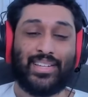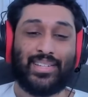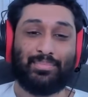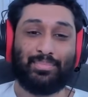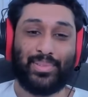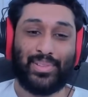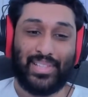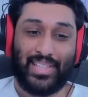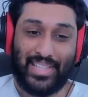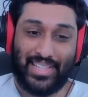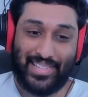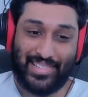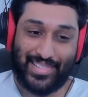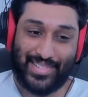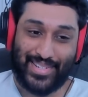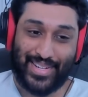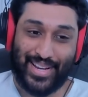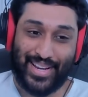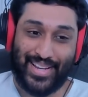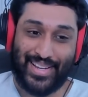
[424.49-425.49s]

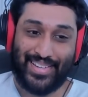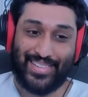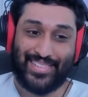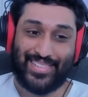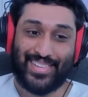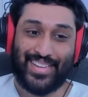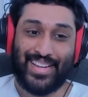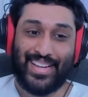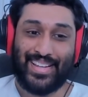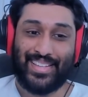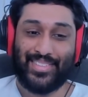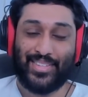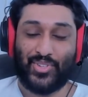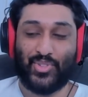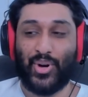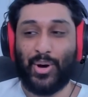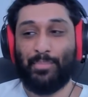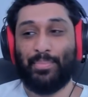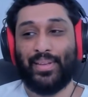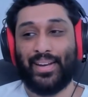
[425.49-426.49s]
change the
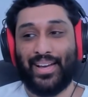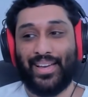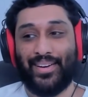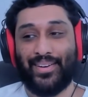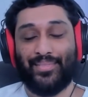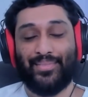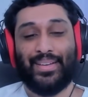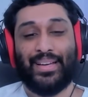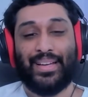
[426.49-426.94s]
trumpet item.